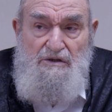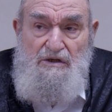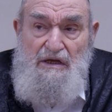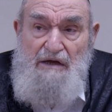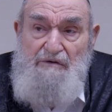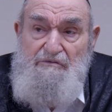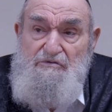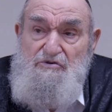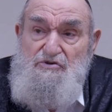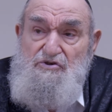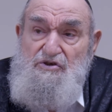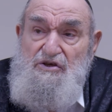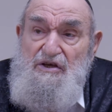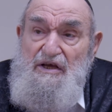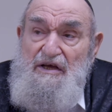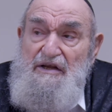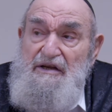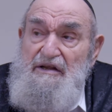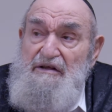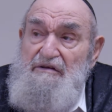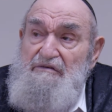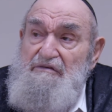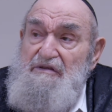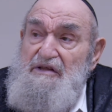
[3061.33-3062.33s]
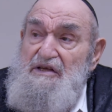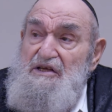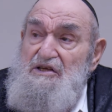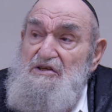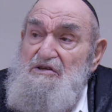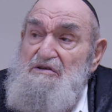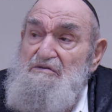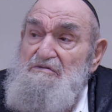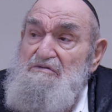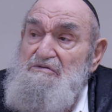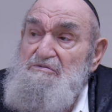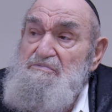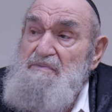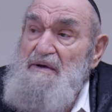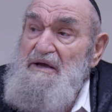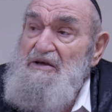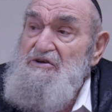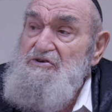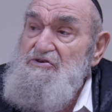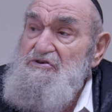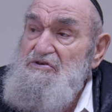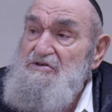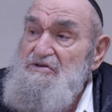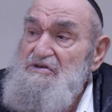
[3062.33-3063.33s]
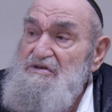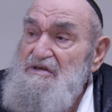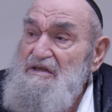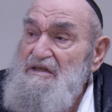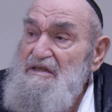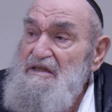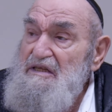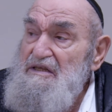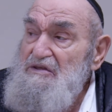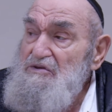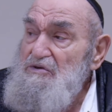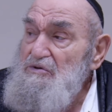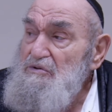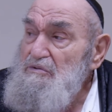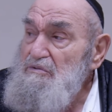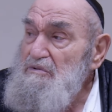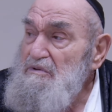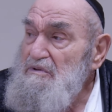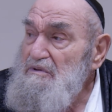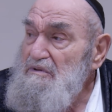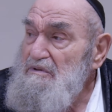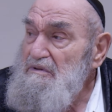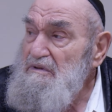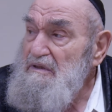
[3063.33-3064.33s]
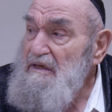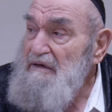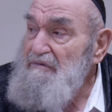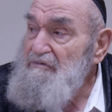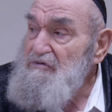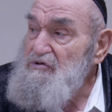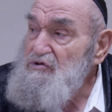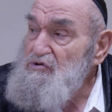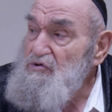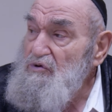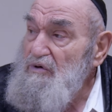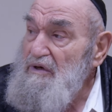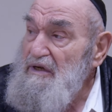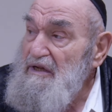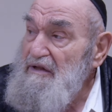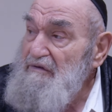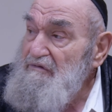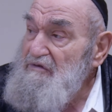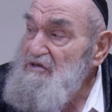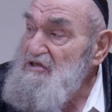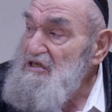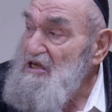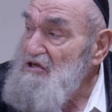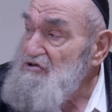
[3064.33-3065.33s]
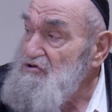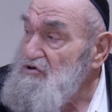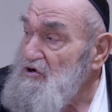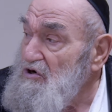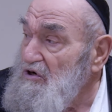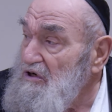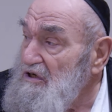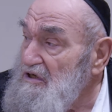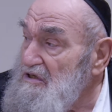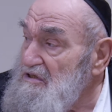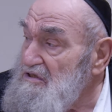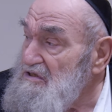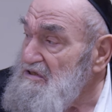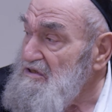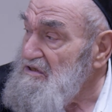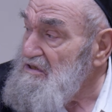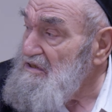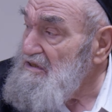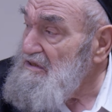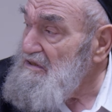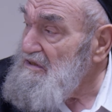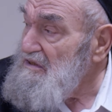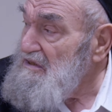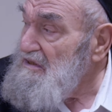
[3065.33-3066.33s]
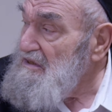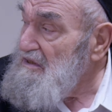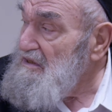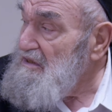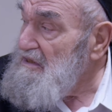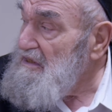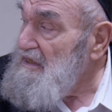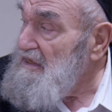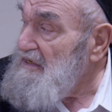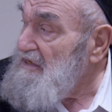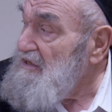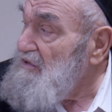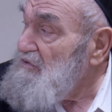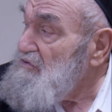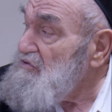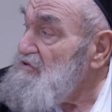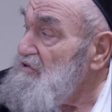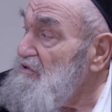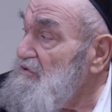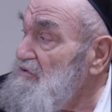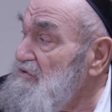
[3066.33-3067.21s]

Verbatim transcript: you ever see any of the inspections that they do? Ever saw any of his ashkoches? How do you know it's no